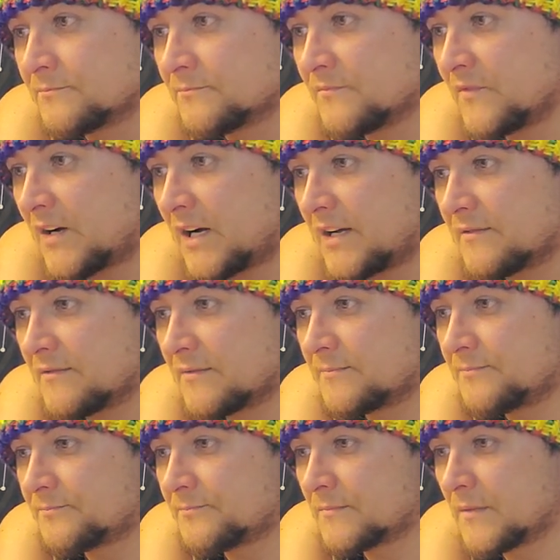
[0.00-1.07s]
5,
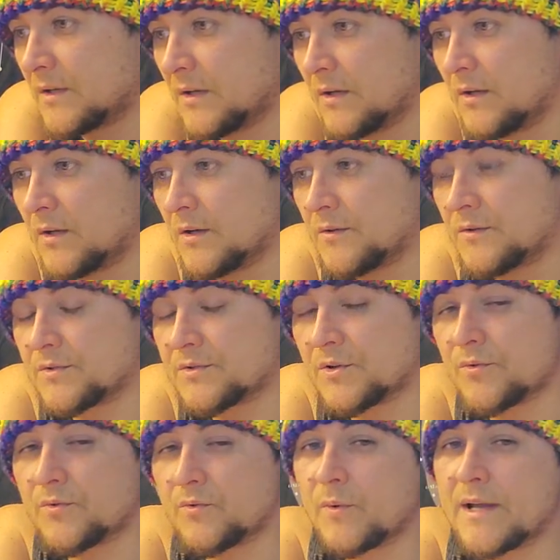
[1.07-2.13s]
the
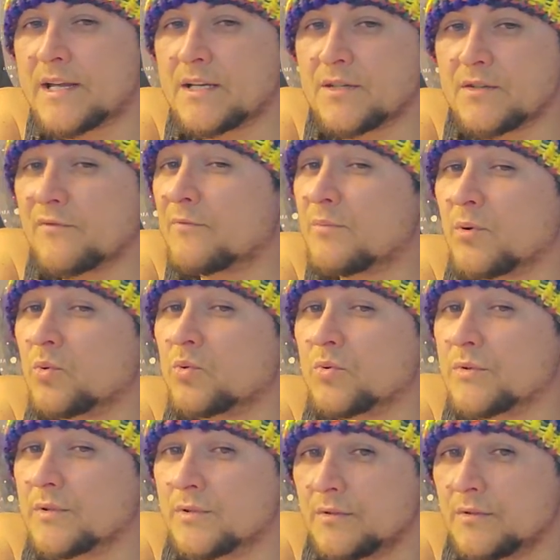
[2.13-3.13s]
total weight you've pulled.